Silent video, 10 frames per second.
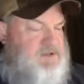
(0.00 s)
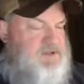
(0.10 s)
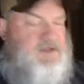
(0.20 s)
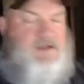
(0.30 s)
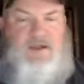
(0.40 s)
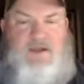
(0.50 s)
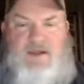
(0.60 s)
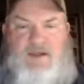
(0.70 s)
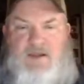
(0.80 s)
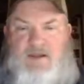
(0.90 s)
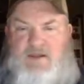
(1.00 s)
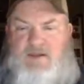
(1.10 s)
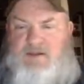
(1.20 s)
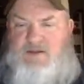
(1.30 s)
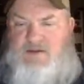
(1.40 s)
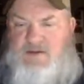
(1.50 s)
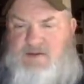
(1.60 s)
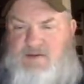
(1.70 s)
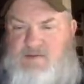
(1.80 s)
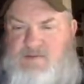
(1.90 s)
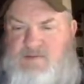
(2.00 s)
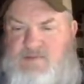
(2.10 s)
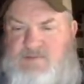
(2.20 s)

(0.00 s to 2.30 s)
worth of steer out the door.